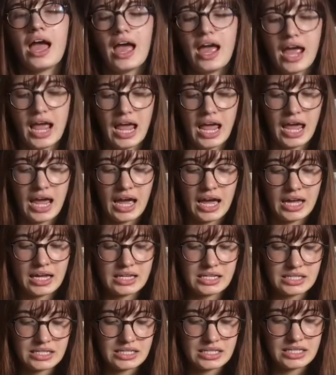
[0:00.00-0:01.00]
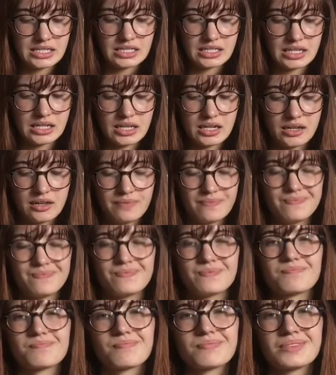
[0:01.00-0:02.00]
And
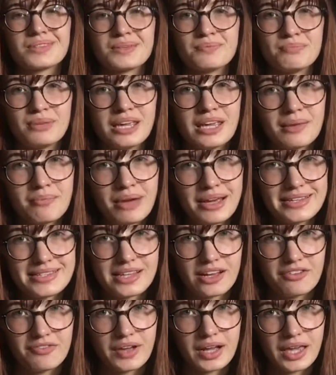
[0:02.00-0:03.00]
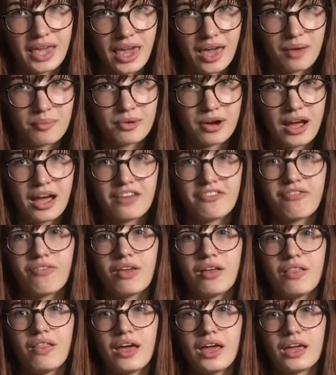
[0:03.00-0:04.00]
being myself on camera, I
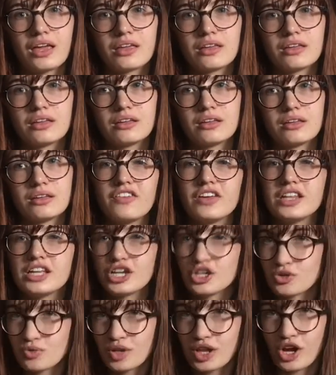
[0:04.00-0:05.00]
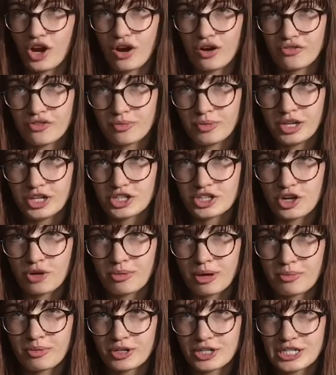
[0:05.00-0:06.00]
feel like it's really hard for me to show
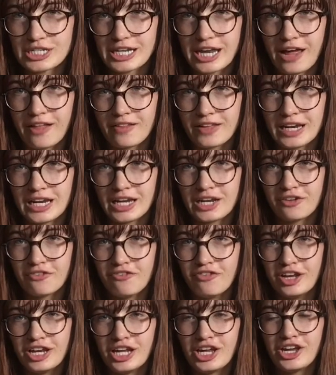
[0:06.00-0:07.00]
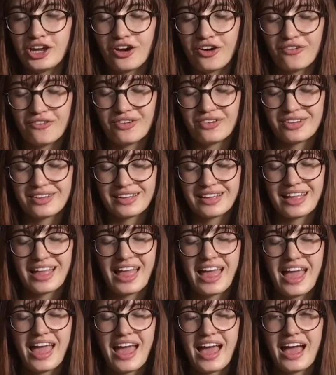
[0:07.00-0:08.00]
my personality in a video.
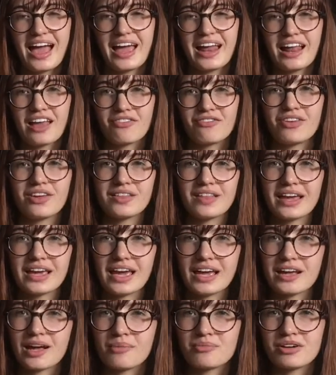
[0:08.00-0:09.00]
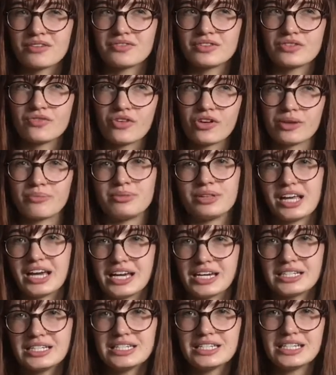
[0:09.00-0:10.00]
And I feel like I come off as very
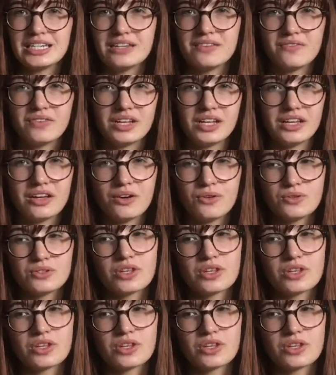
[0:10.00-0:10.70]
bland in videos,